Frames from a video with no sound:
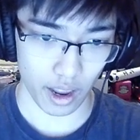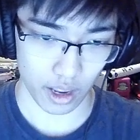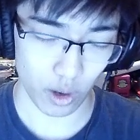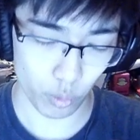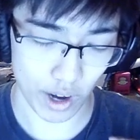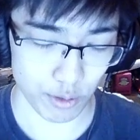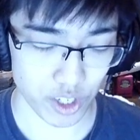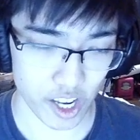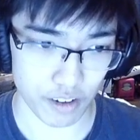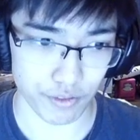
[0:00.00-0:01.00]
we have to
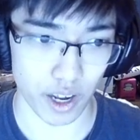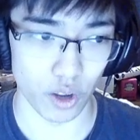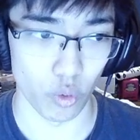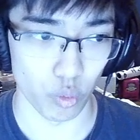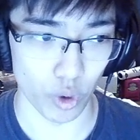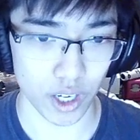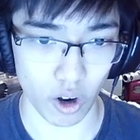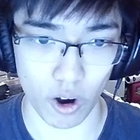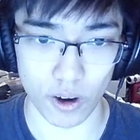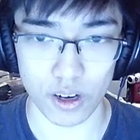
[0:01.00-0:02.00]
identify what
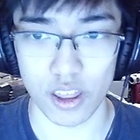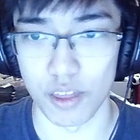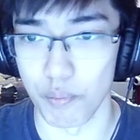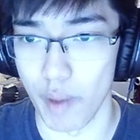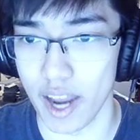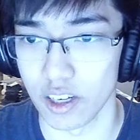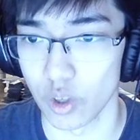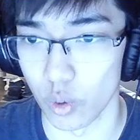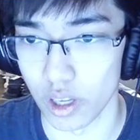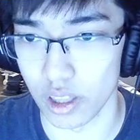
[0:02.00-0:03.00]
are the
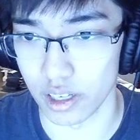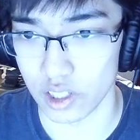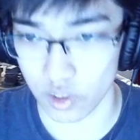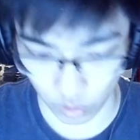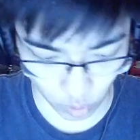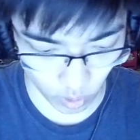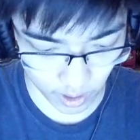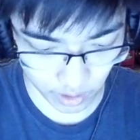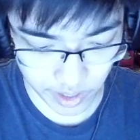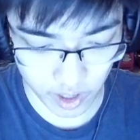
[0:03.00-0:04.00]
mandatory things required
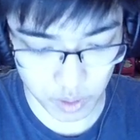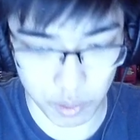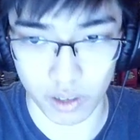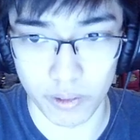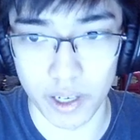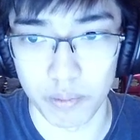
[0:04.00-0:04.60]
of Sarismon, right?